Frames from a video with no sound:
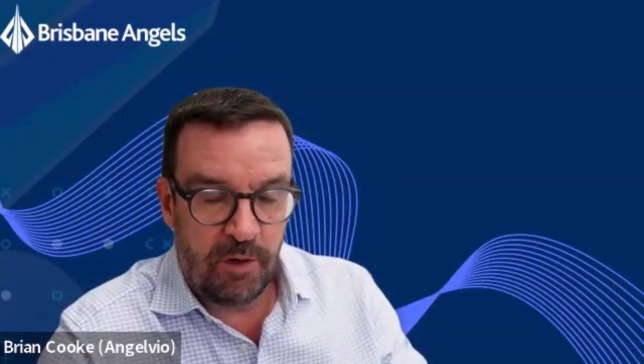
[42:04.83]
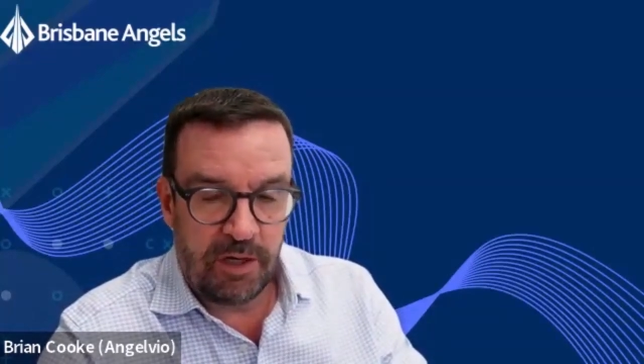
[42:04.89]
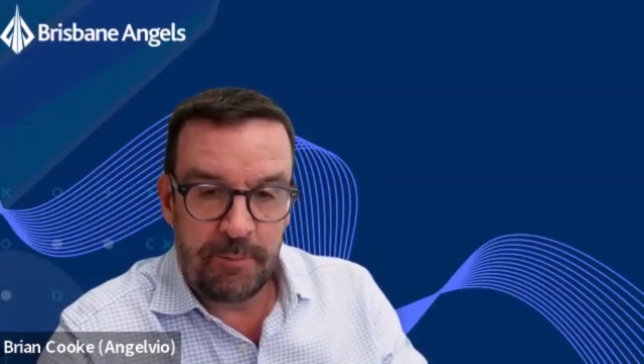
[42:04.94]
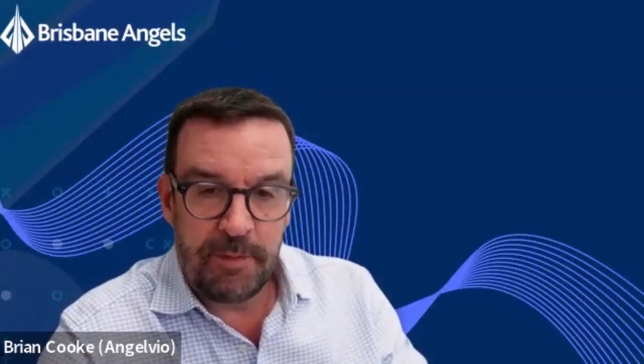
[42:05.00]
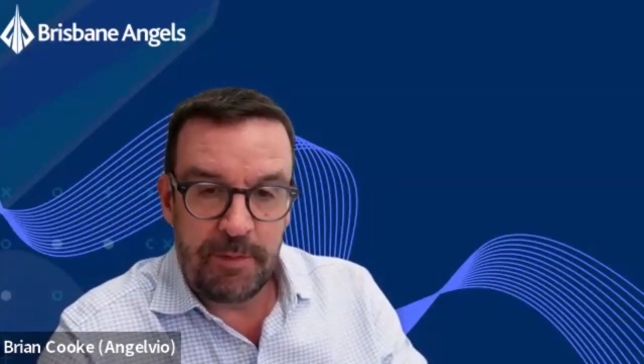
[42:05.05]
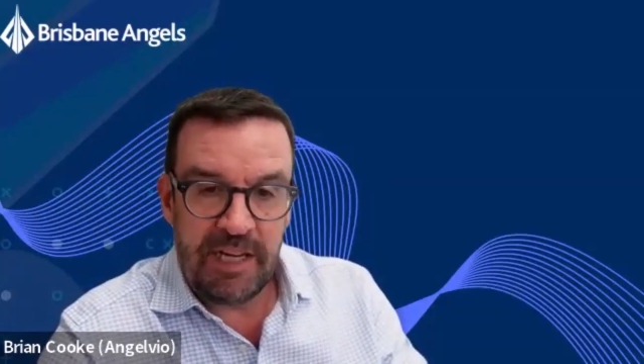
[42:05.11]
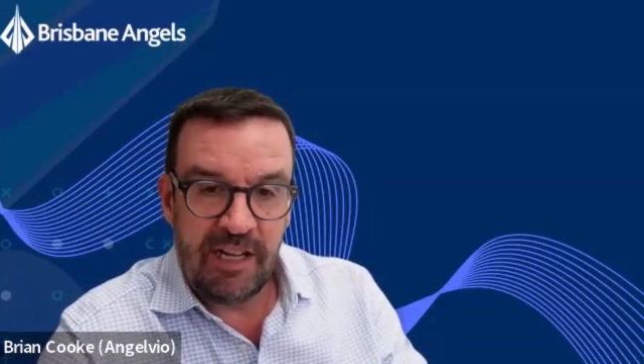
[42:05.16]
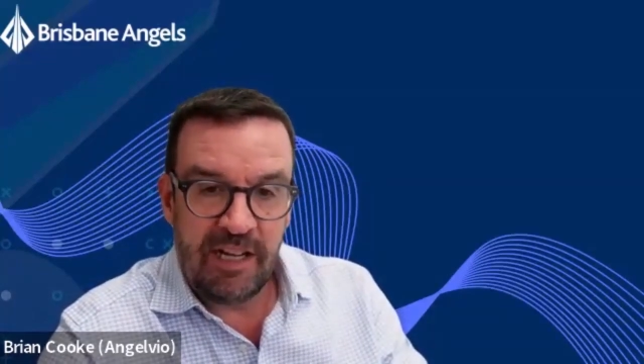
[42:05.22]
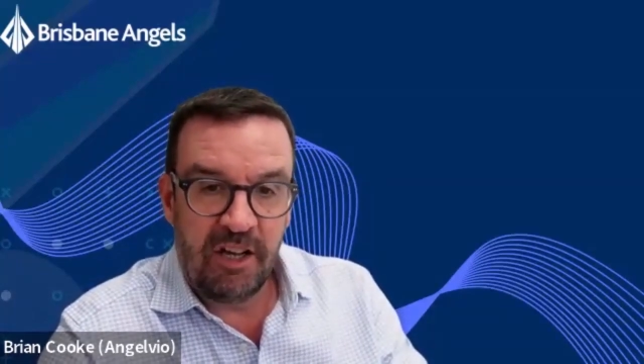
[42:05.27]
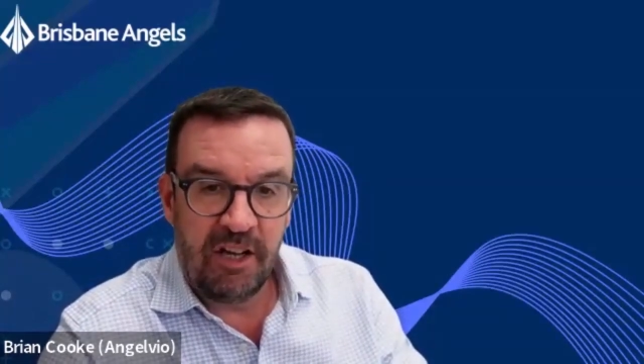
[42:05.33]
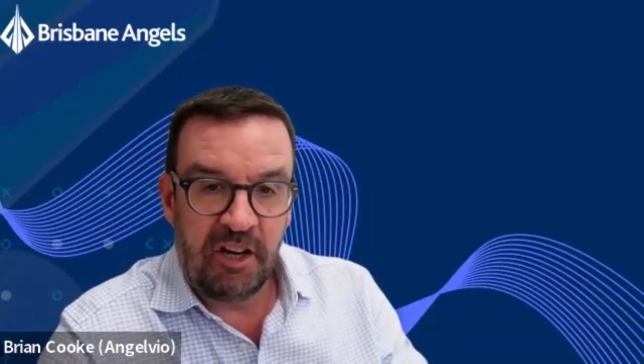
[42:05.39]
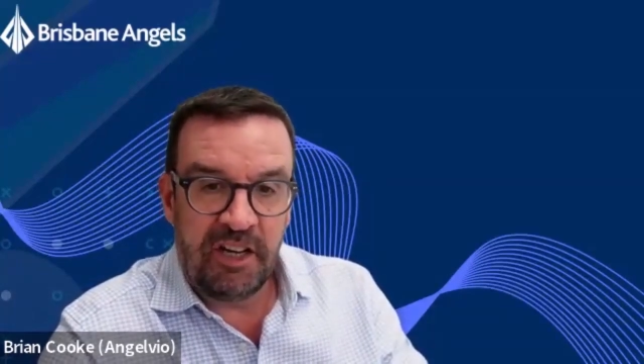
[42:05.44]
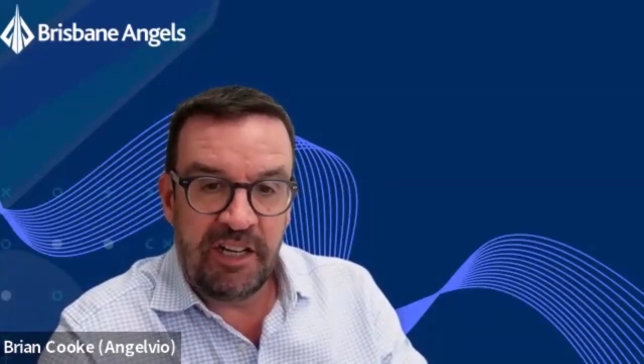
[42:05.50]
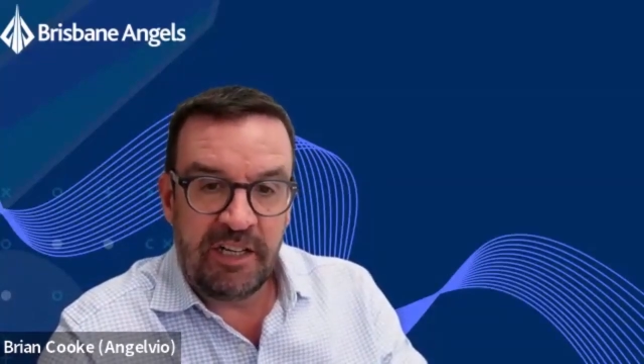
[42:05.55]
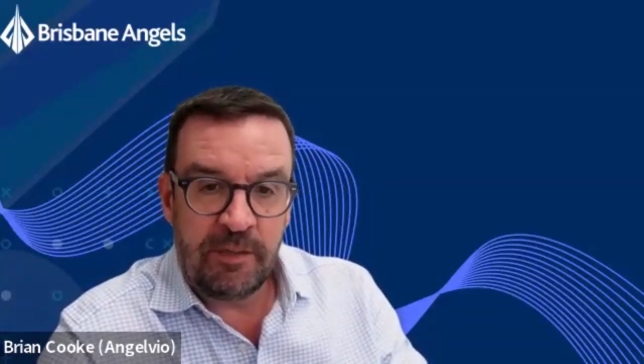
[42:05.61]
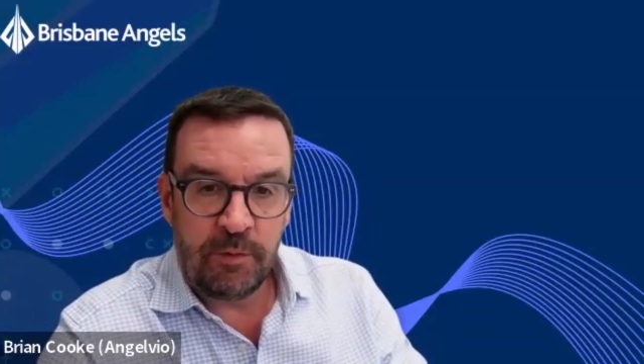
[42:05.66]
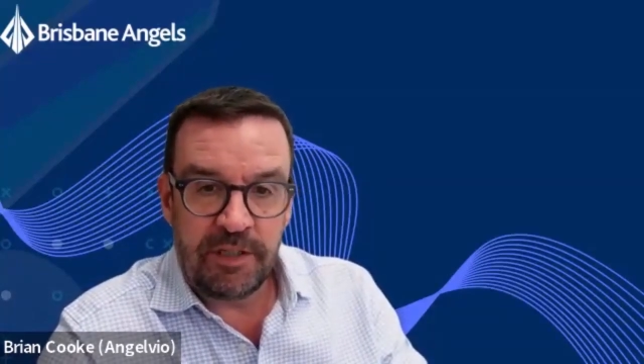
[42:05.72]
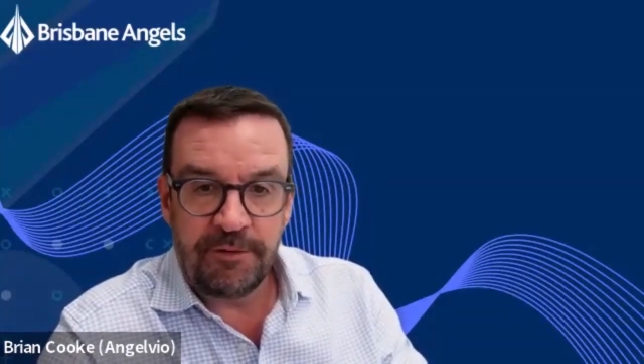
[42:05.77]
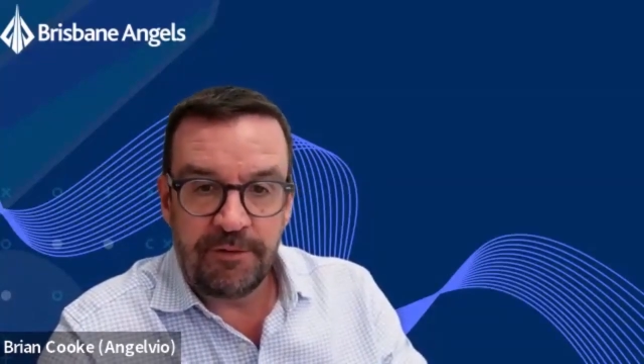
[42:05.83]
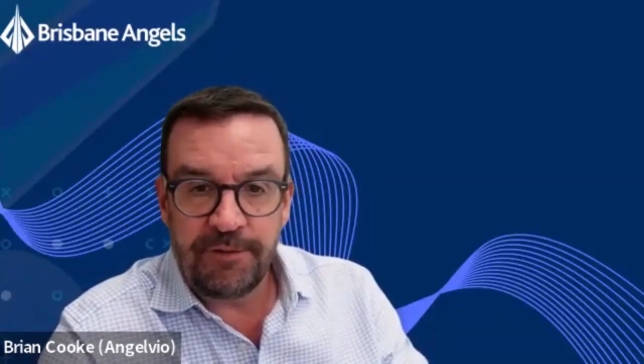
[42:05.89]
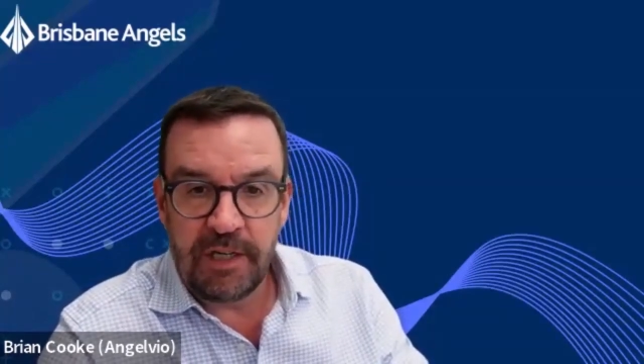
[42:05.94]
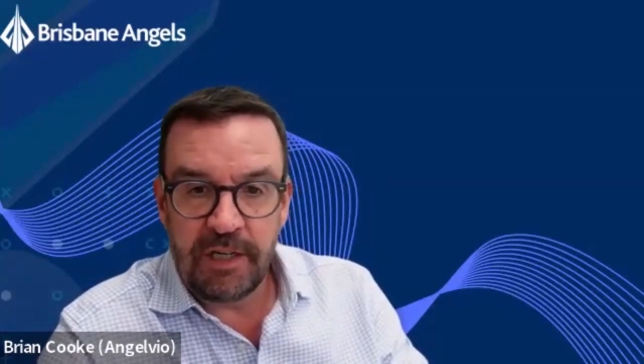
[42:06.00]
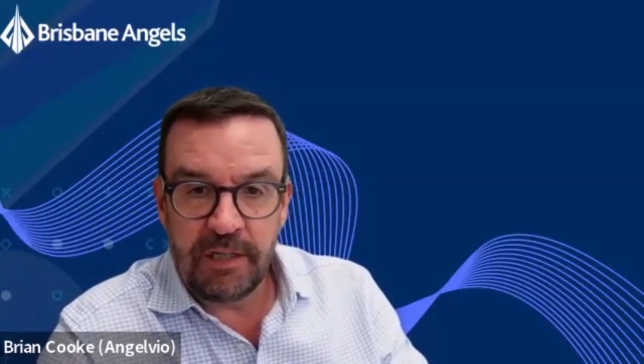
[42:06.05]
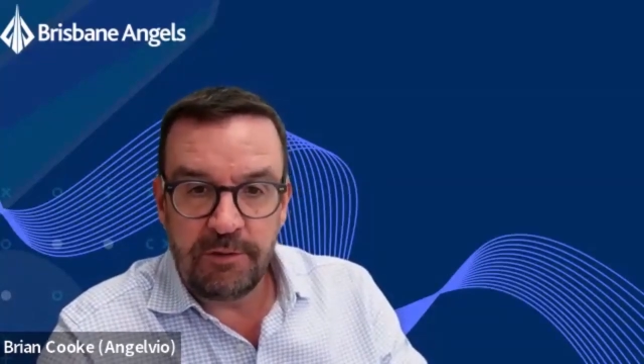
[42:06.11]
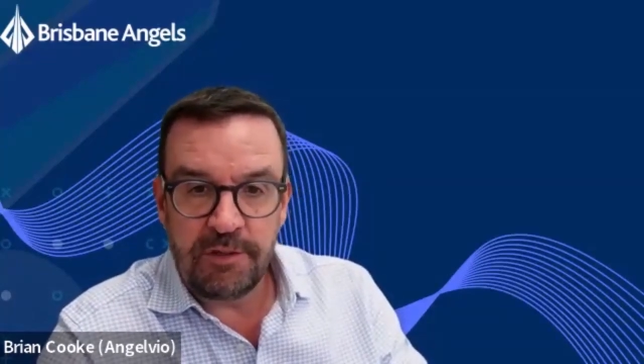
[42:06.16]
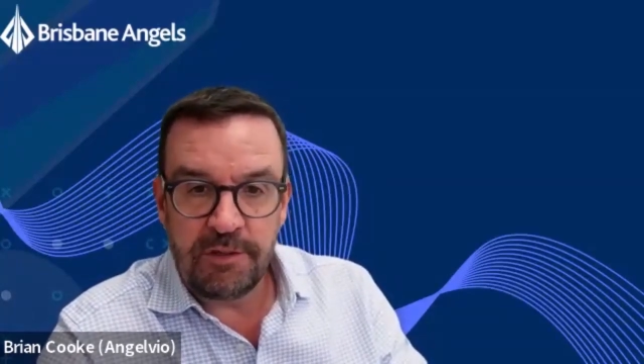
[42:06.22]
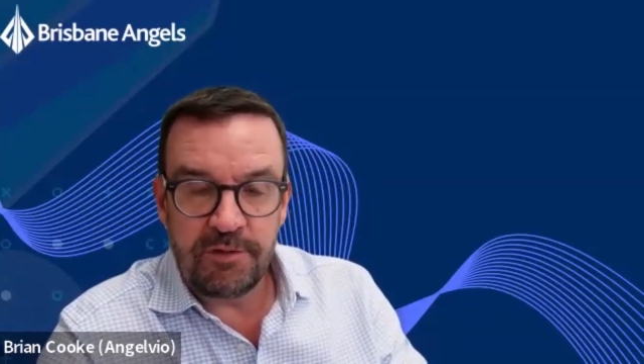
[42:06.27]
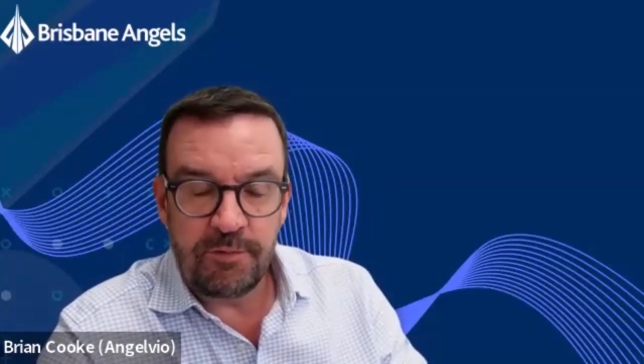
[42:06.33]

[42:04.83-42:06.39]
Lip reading: be aligned with the founders.